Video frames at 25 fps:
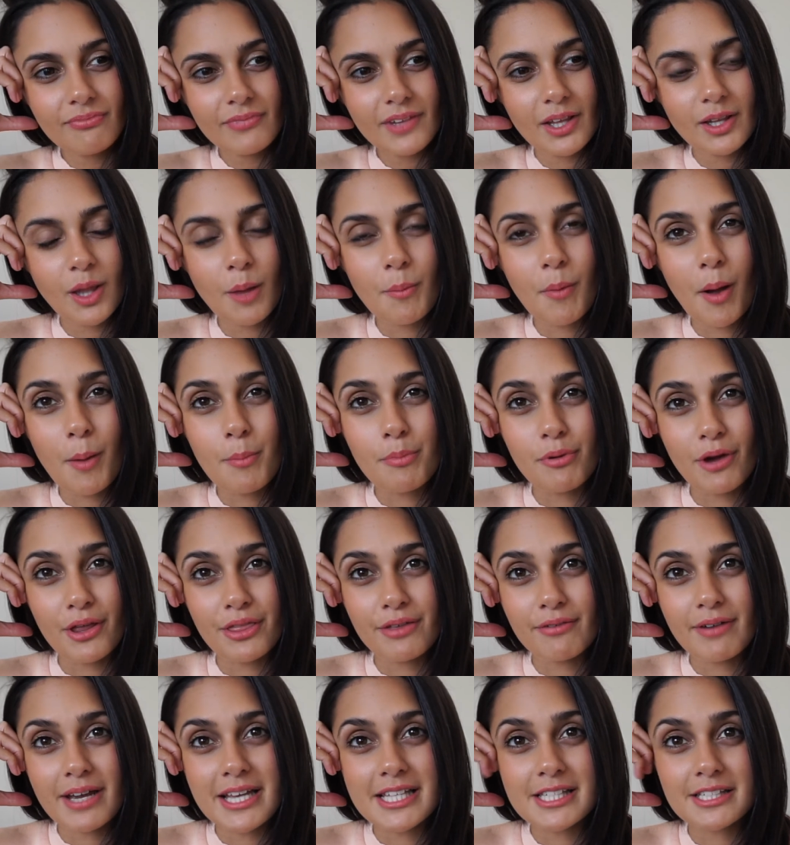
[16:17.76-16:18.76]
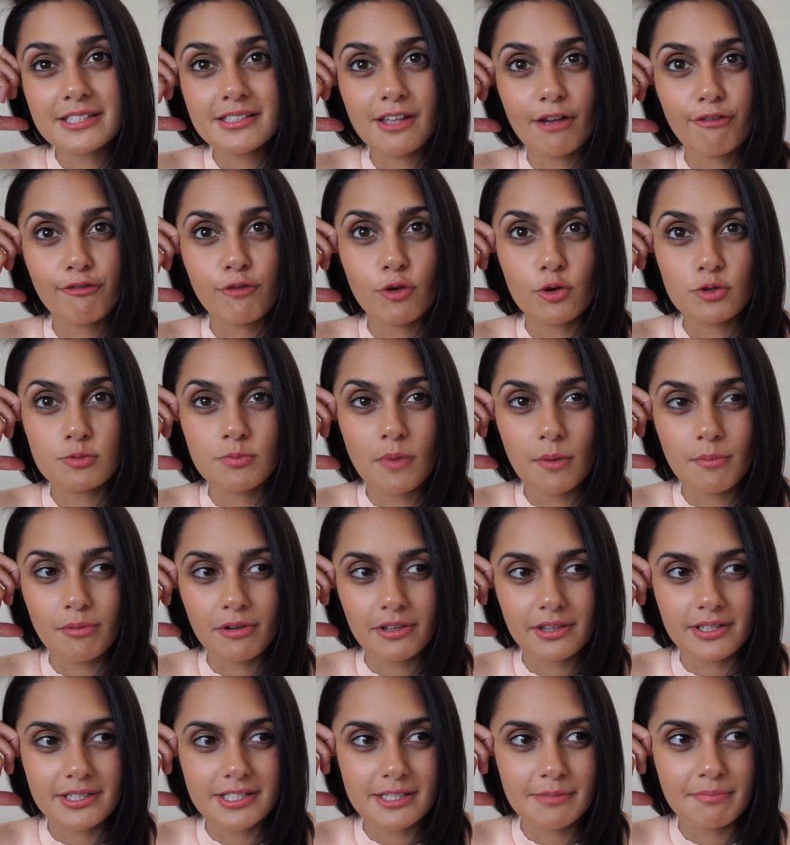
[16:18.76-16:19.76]
like my brother is, because I forced my
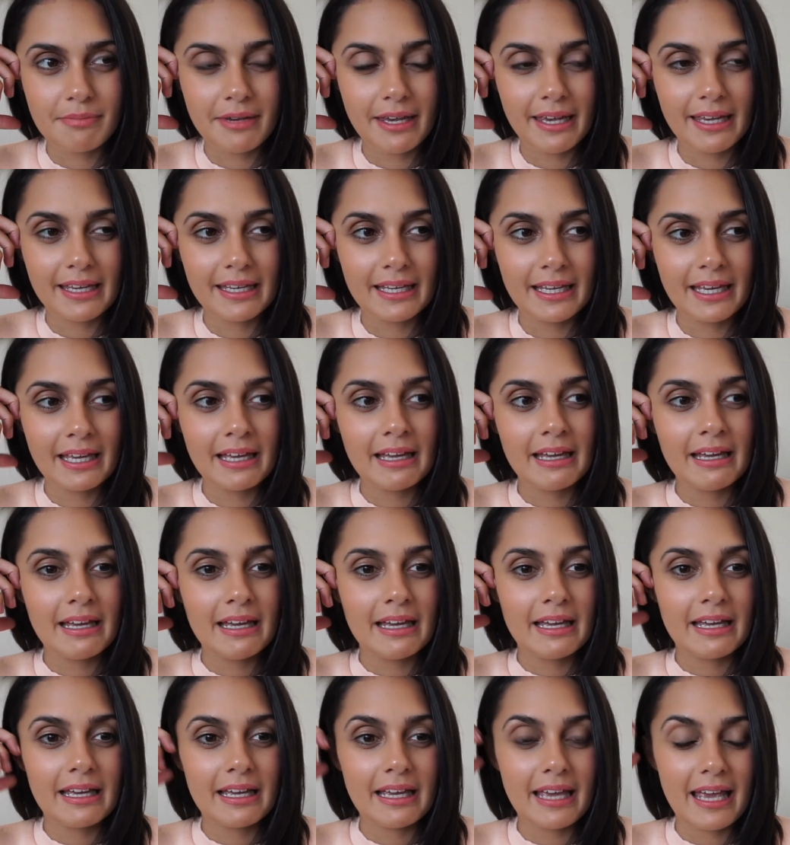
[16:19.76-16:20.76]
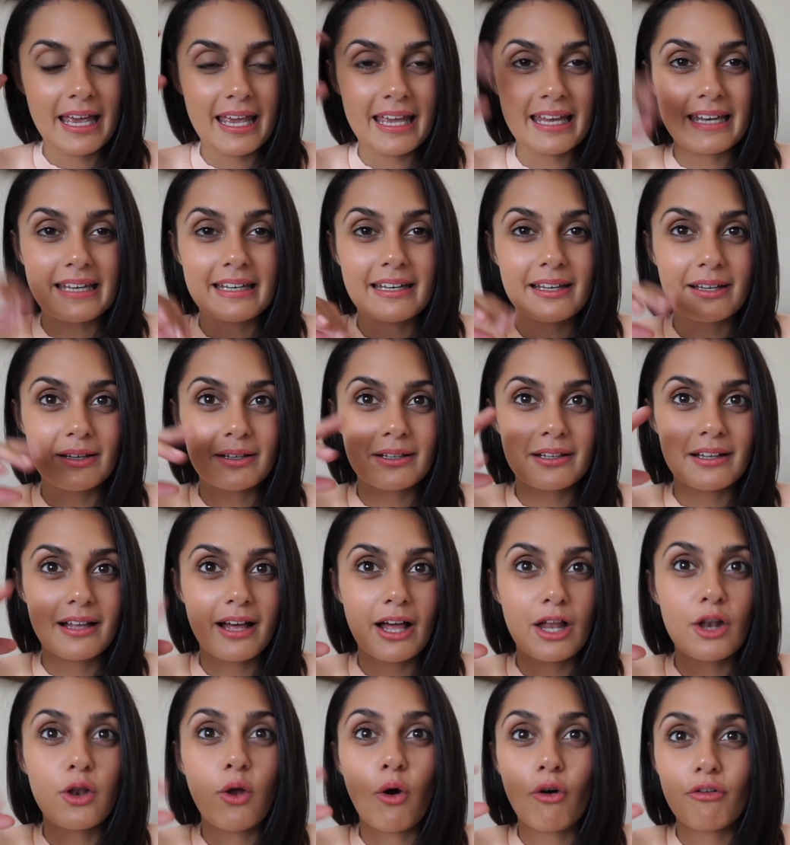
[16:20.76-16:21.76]
brother to be in
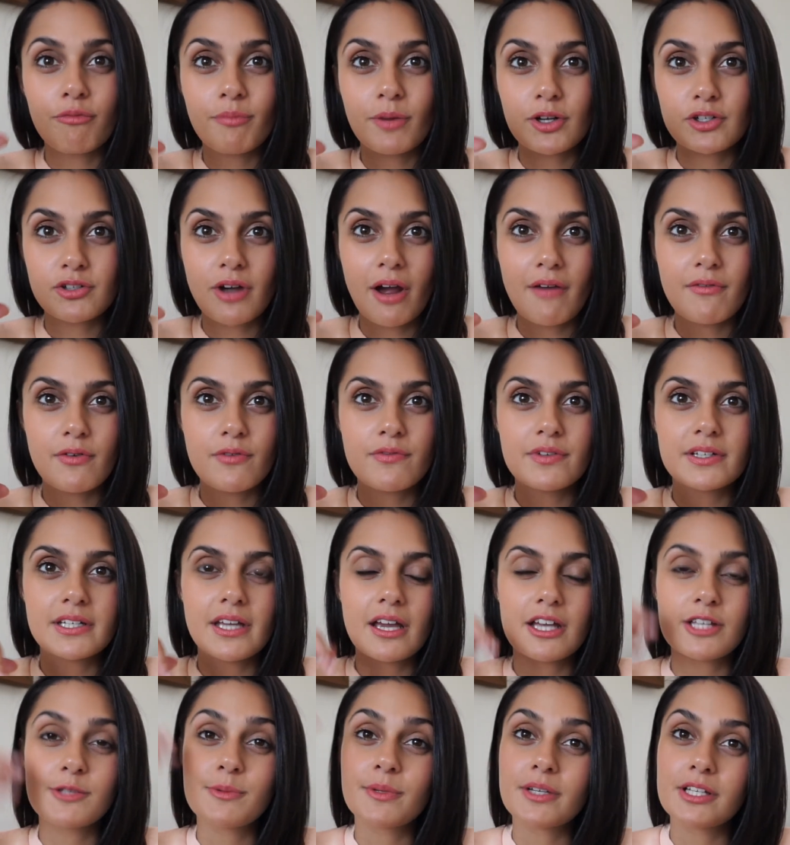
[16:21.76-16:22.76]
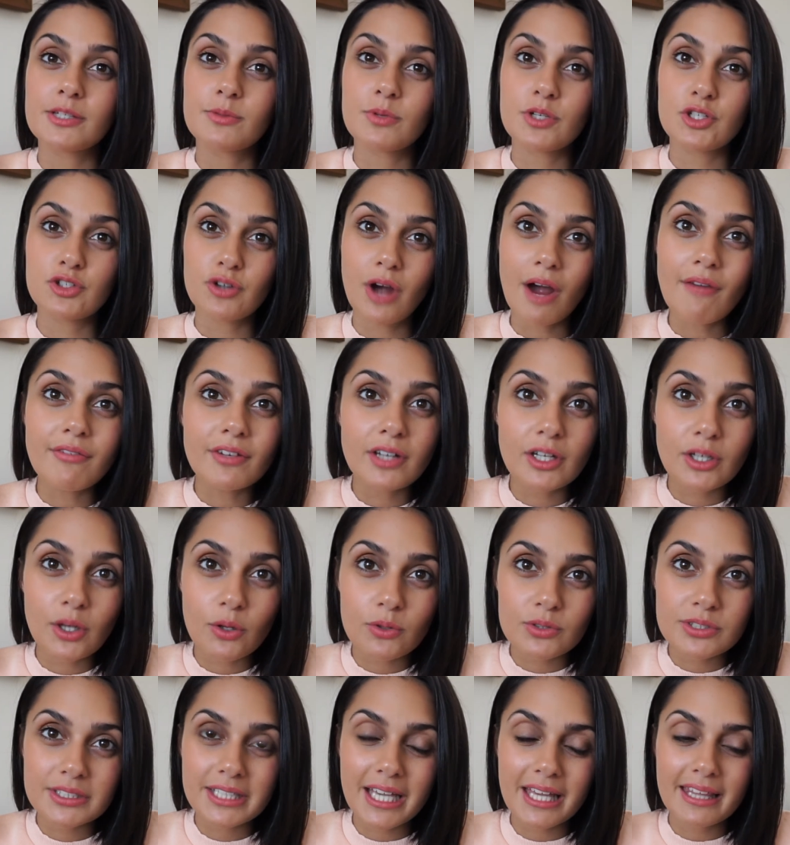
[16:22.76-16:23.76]
a lot of my travel videos because we travel a
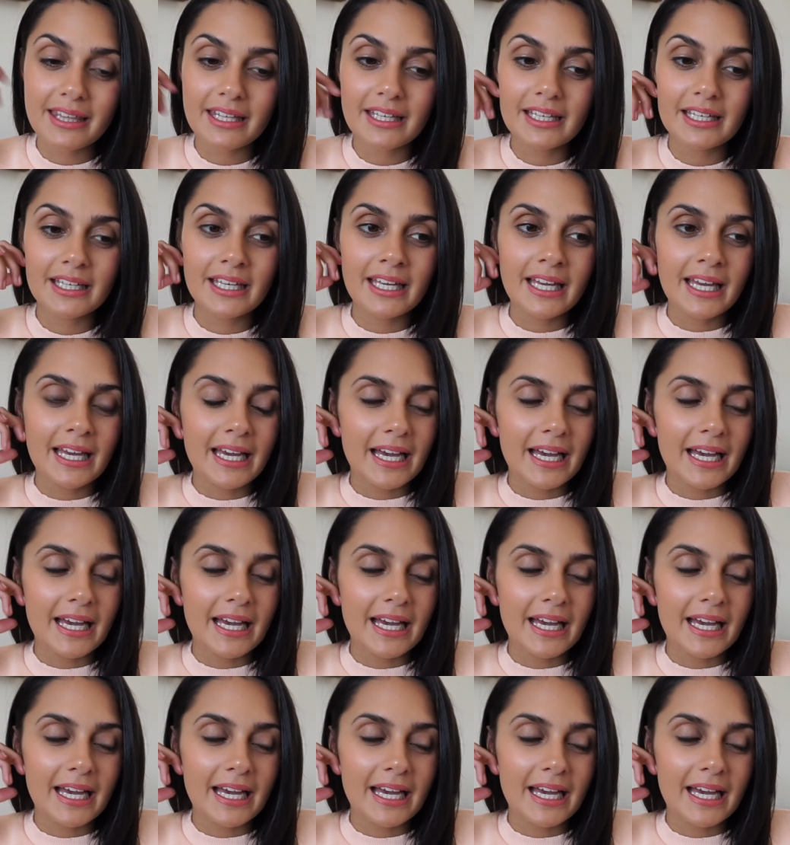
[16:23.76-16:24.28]
lot together.